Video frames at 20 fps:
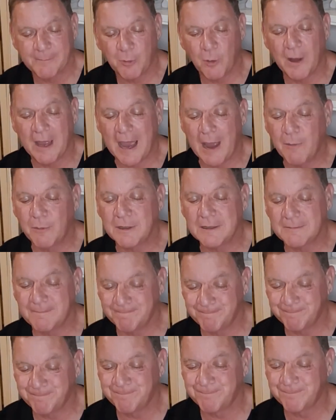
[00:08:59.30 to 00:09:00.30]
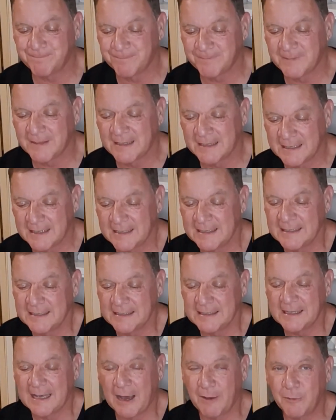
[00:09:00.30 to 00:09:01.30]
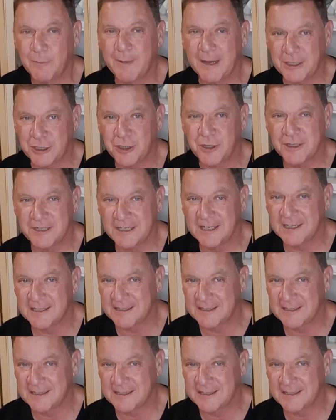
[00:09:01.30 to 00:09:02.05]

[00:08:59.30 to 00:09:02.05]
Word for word: Boy, I would, I would make sure you see